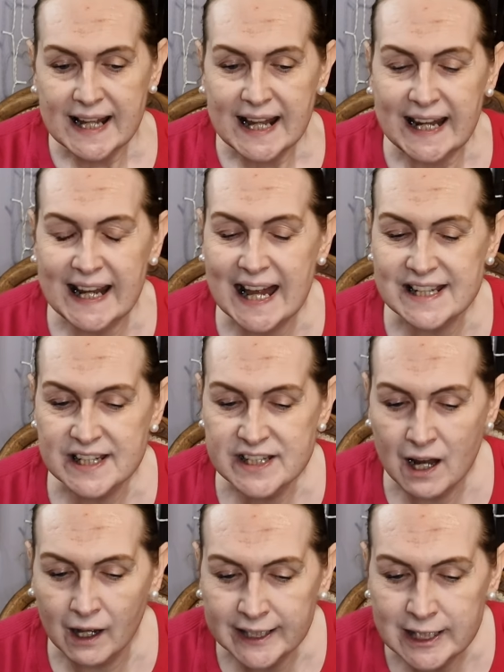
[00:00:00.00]
It has a
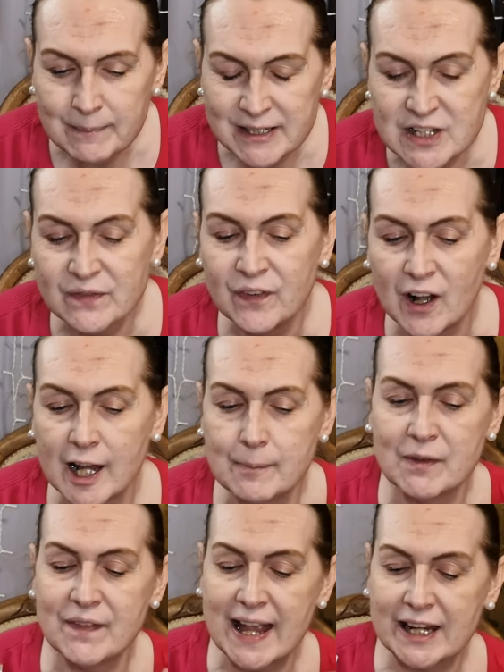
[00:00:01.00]
tiny bit of vibe
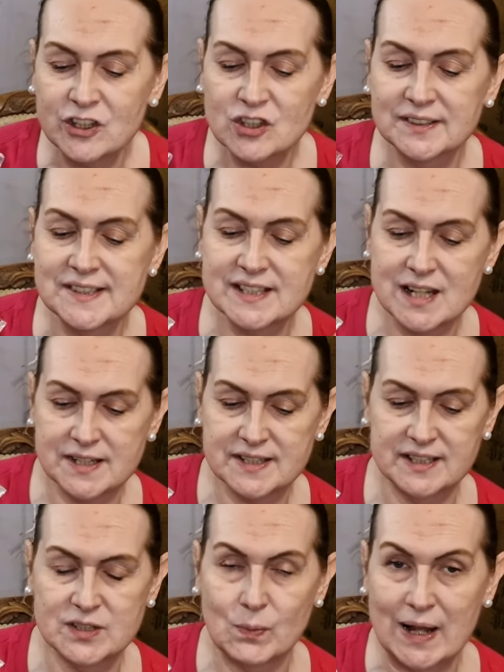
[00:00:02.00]
of Angel's Dust
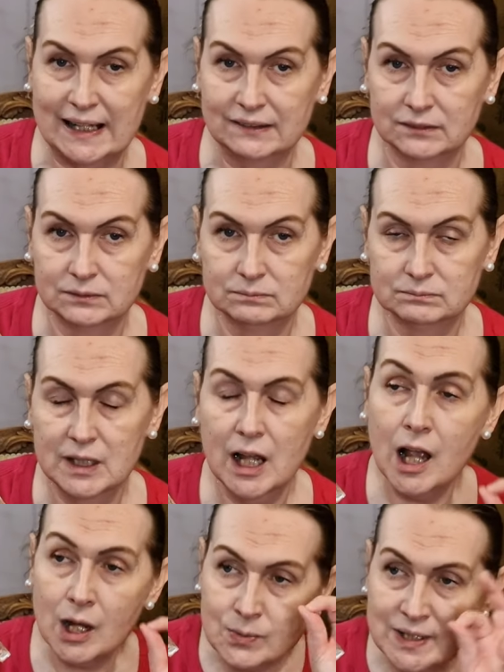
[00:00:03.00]
as well.
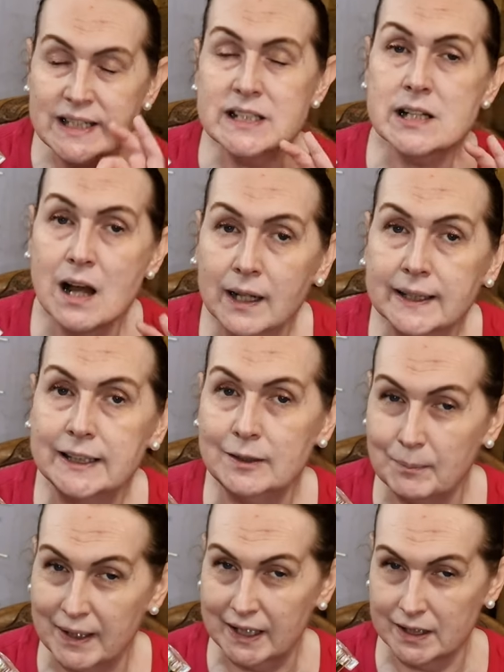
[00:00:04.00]
Only tiny
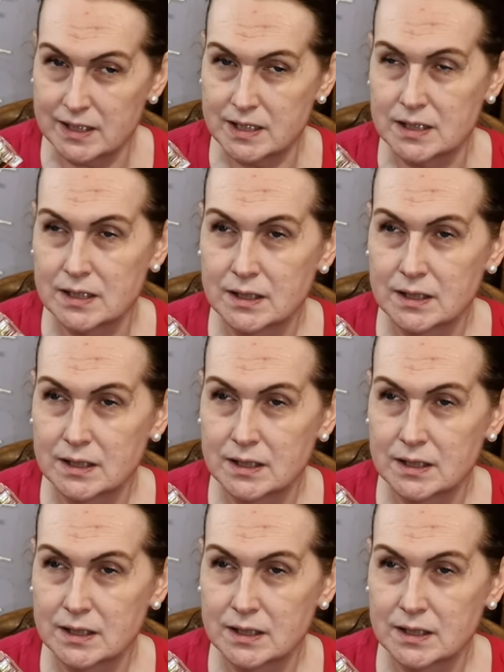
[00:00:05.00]
bit.